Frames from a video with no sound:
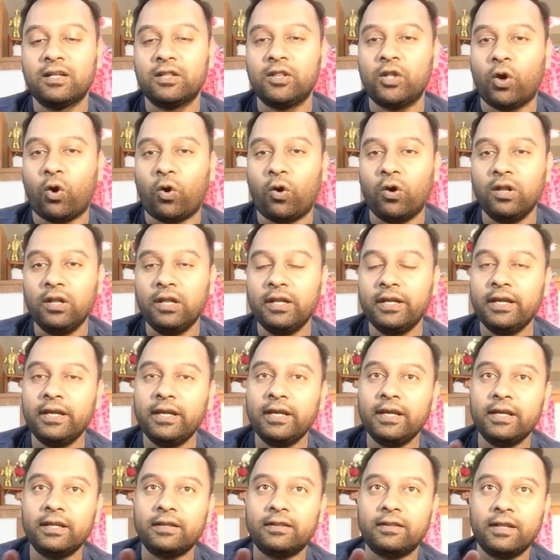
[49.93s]
The
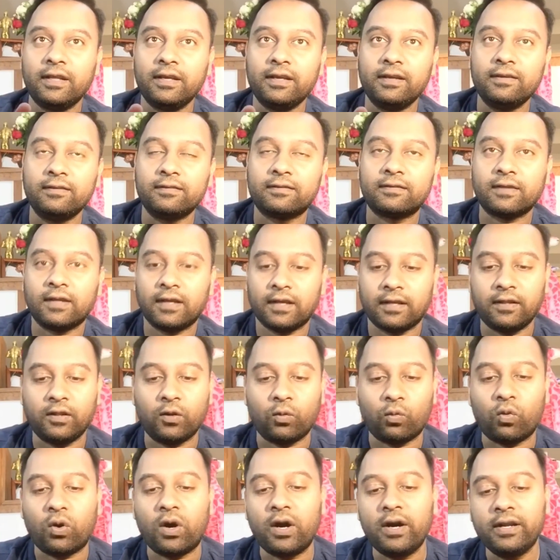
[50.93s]
only thing is
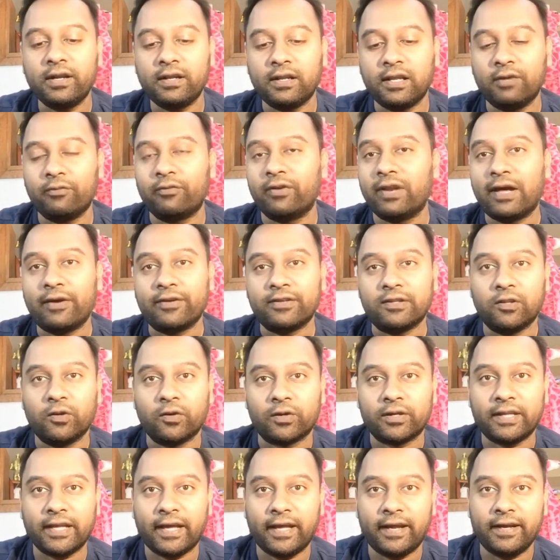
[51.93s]
the warning level. I
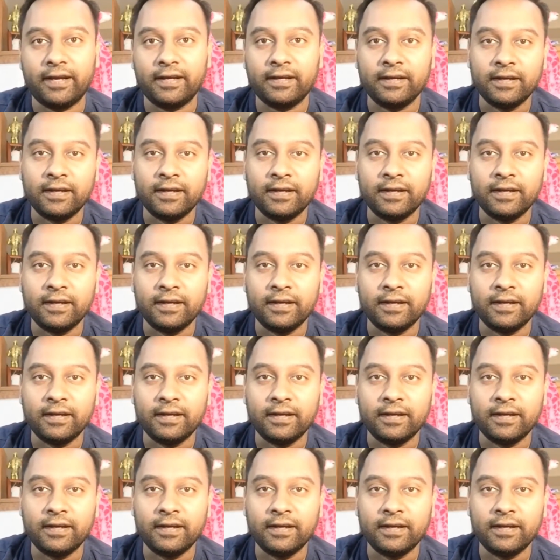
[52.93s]
looked at it.